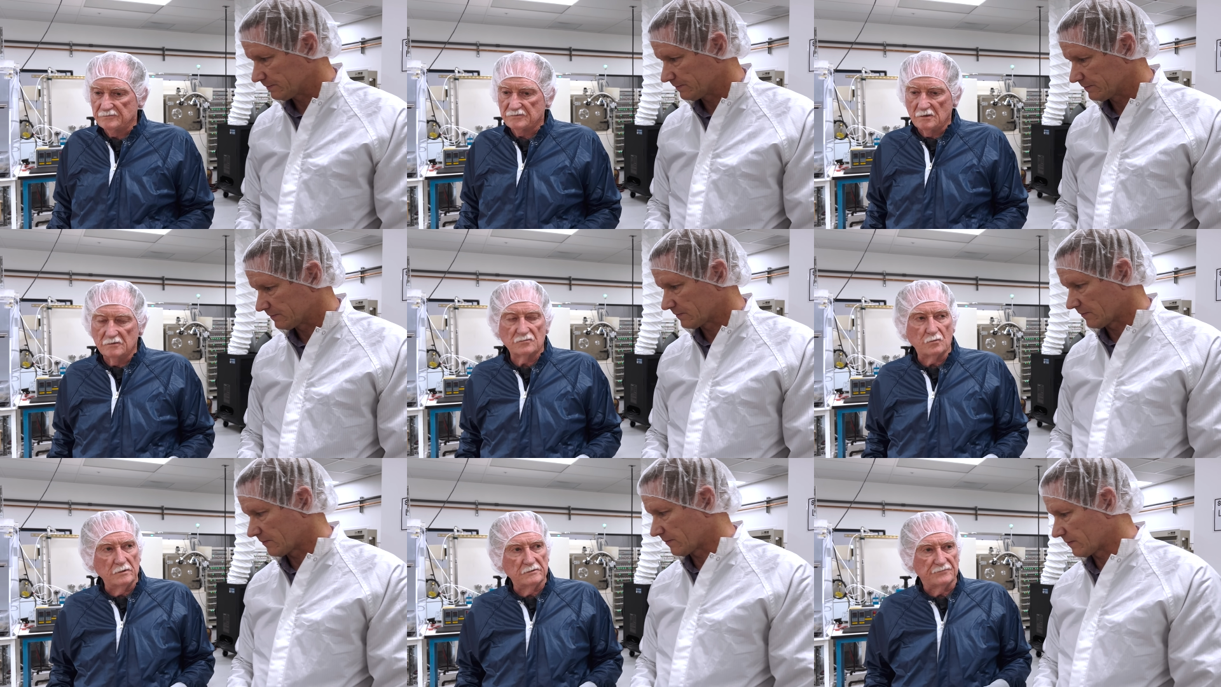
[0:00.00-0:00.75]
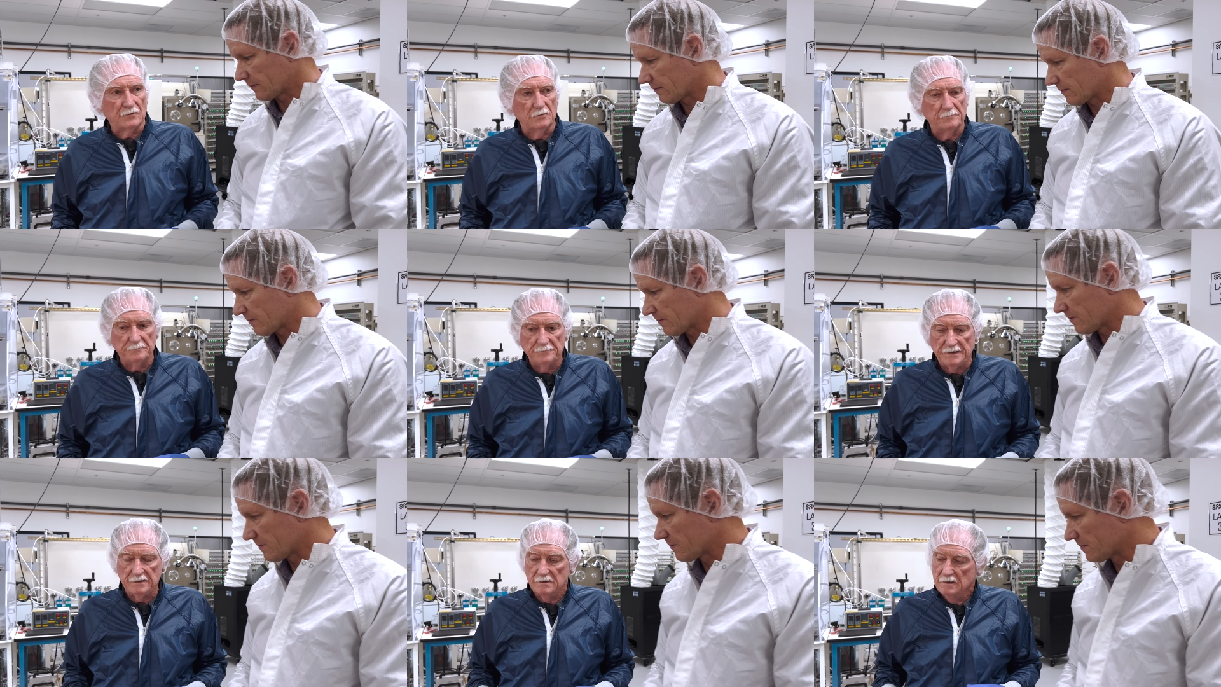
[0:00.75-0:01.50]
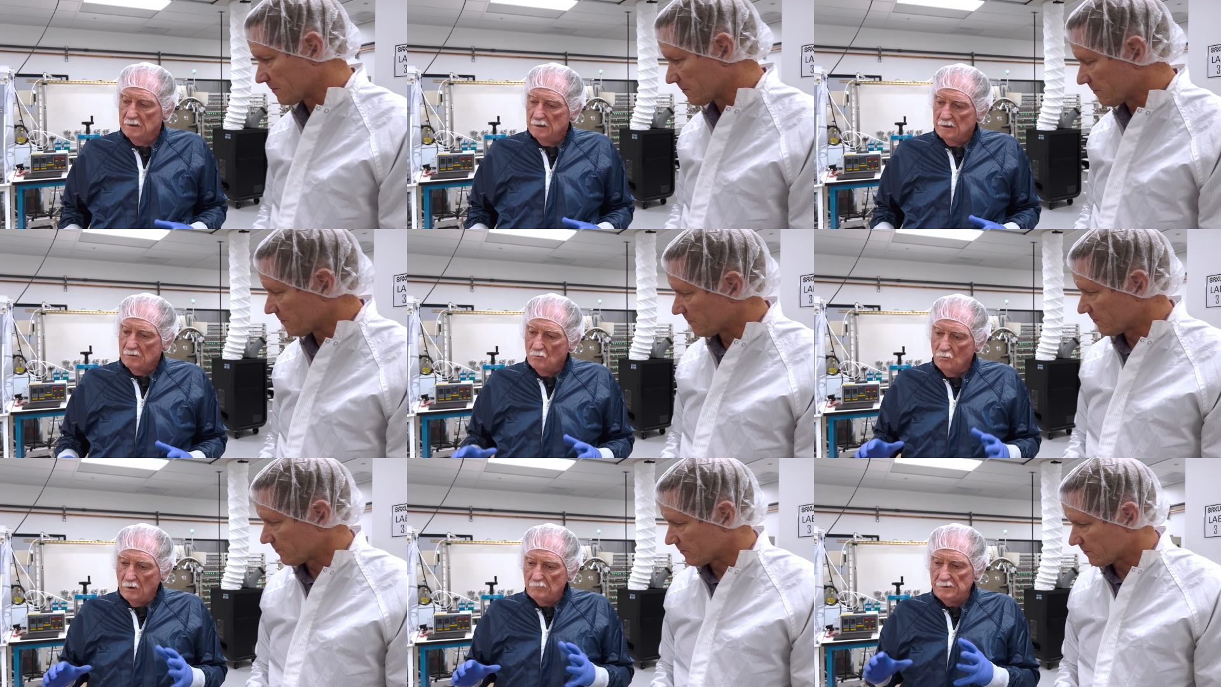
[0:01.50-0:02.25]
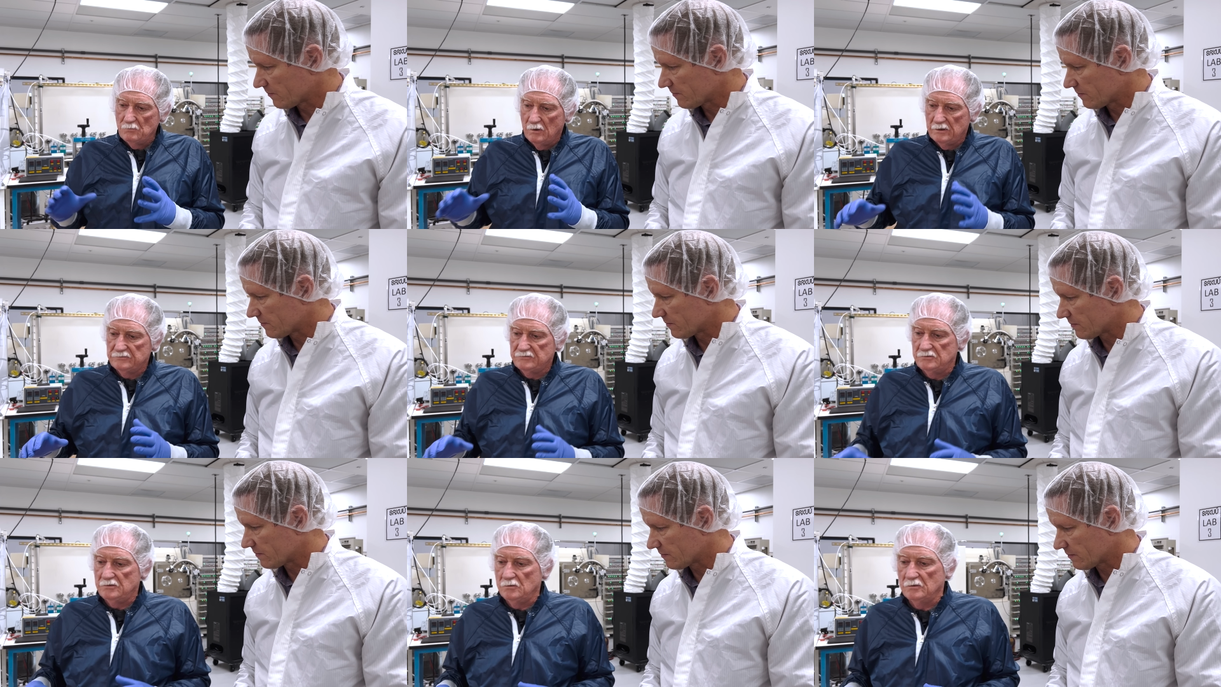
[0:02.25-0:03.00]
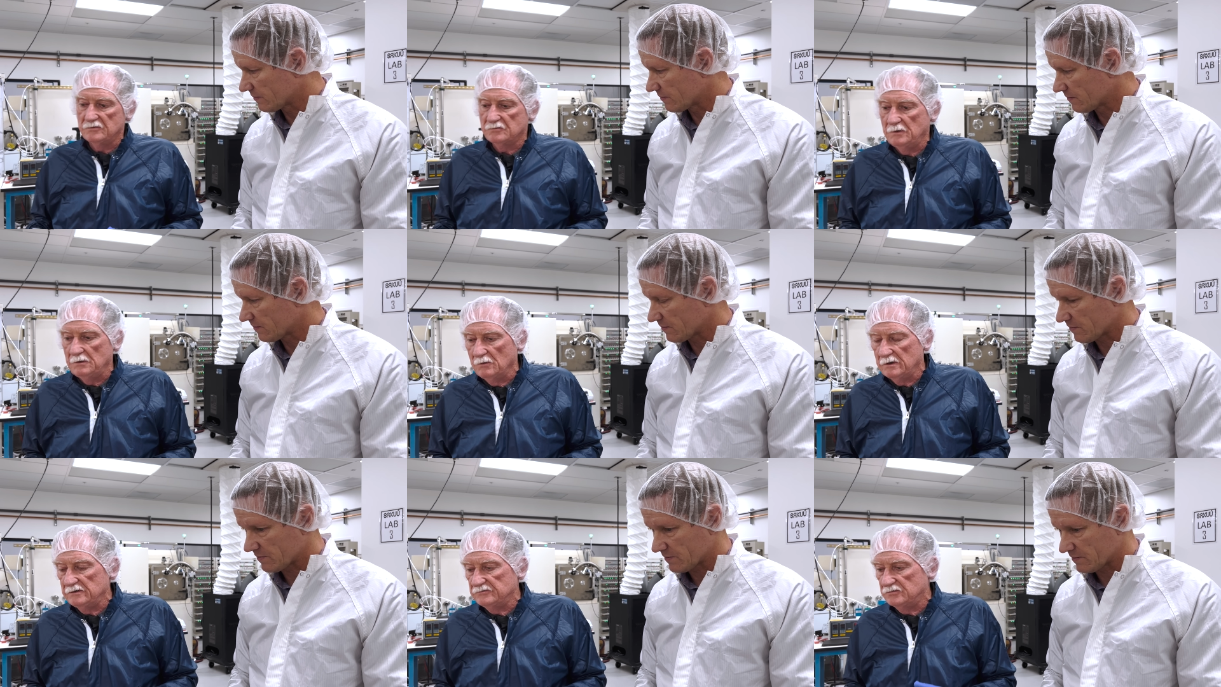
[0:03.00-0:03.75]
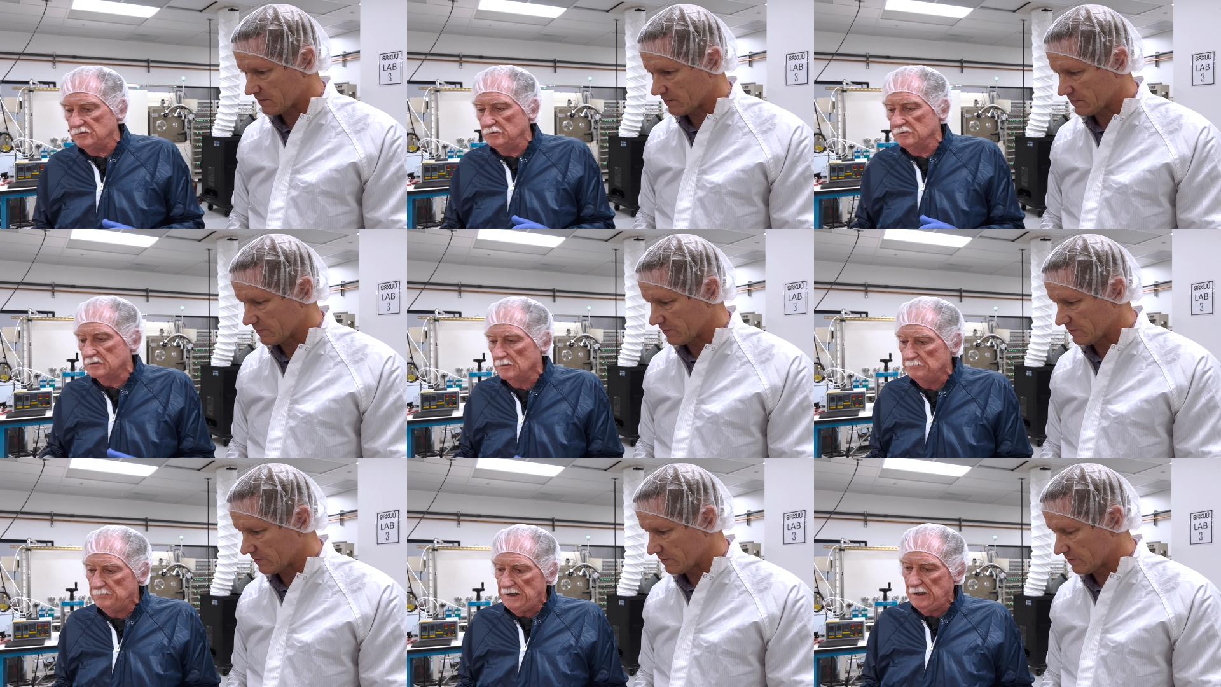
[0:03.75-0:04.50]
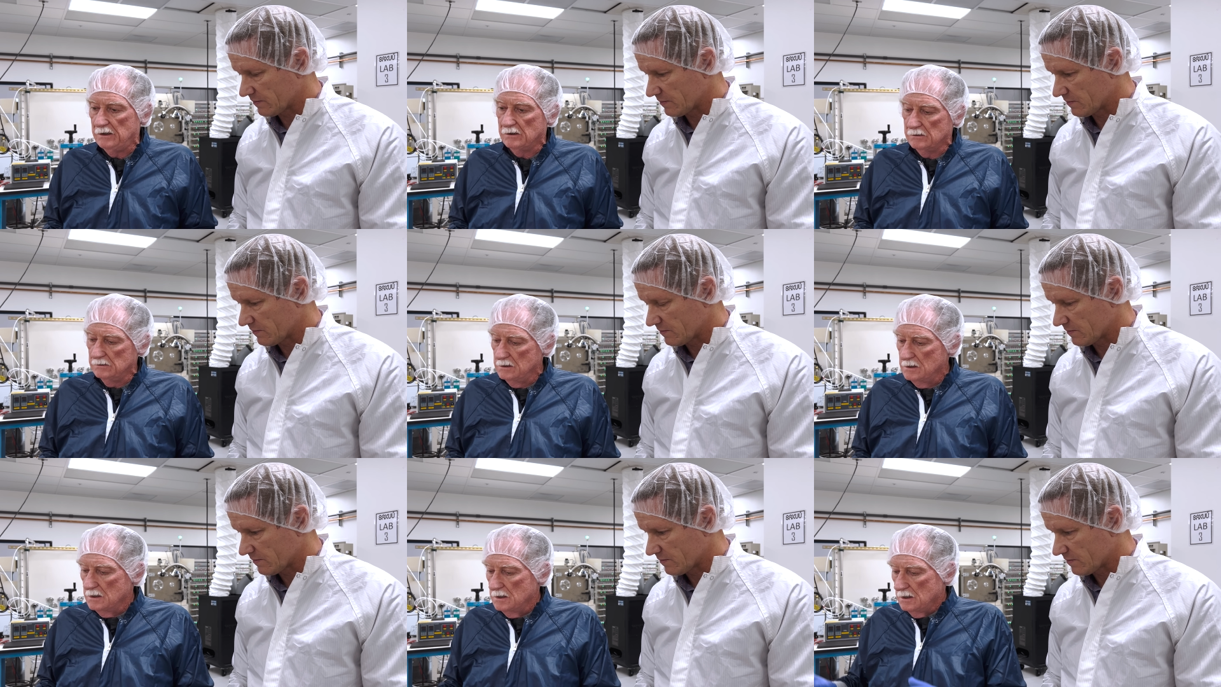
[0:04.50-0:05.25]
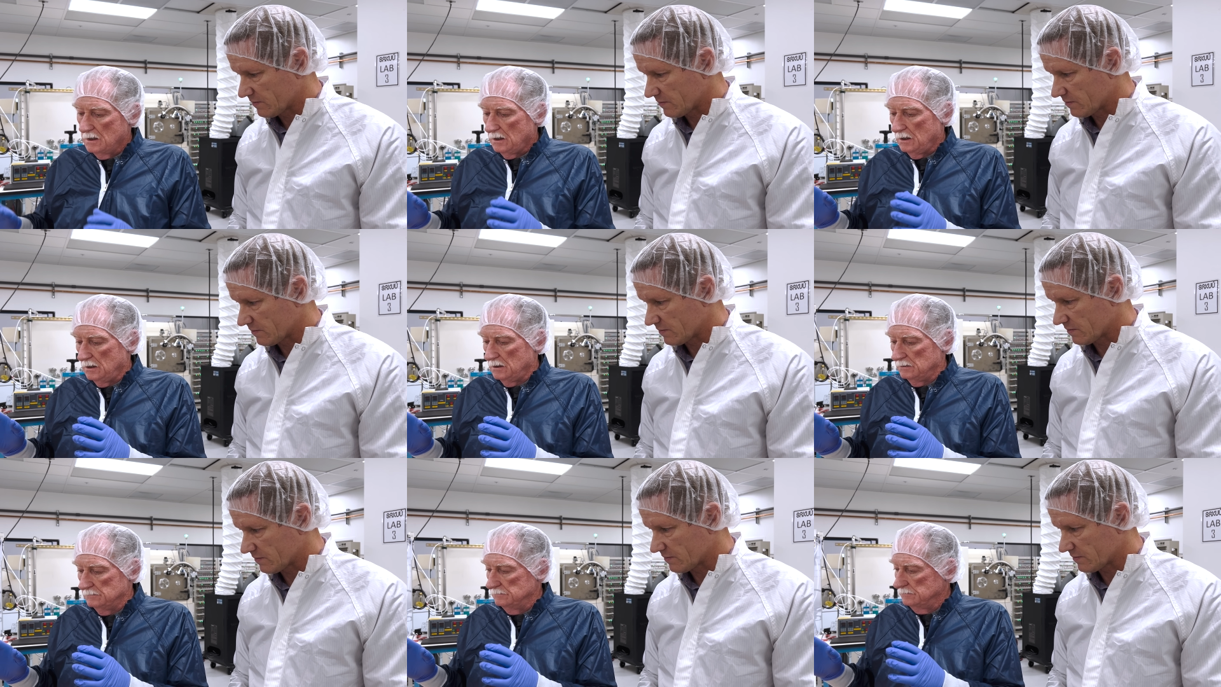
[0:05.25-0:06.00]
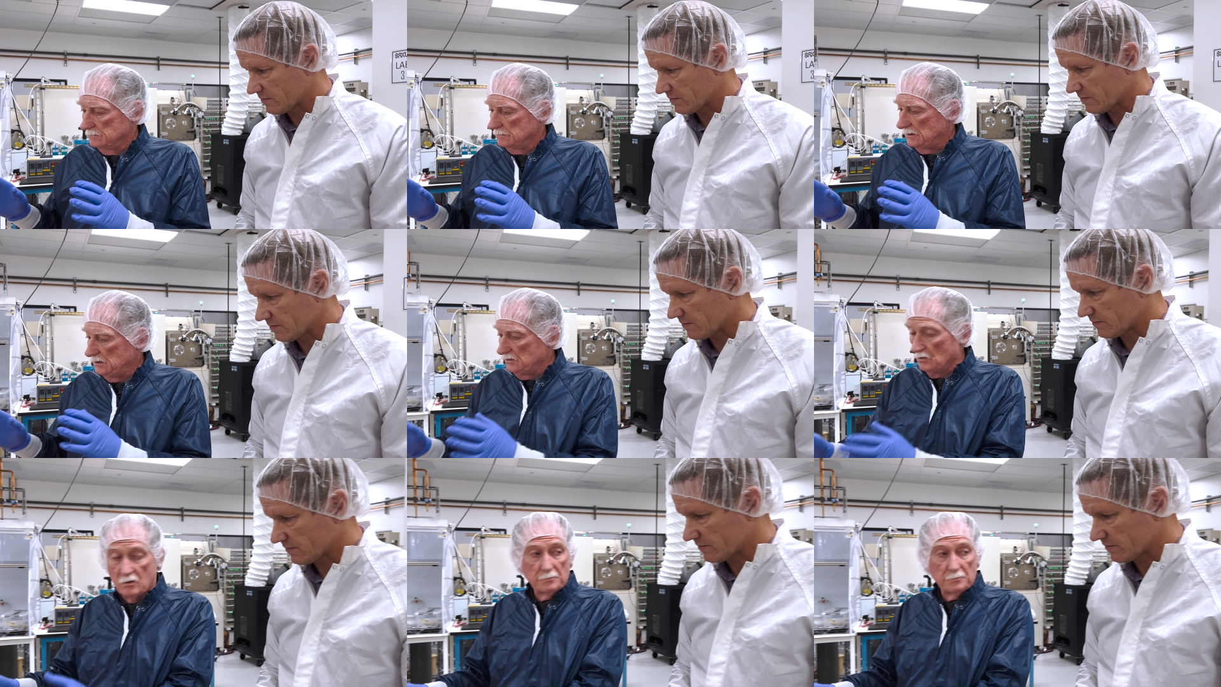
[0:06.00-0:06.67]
Speaker 1: sounds wonderful, but what we wanted to do is we wanted to compare um, your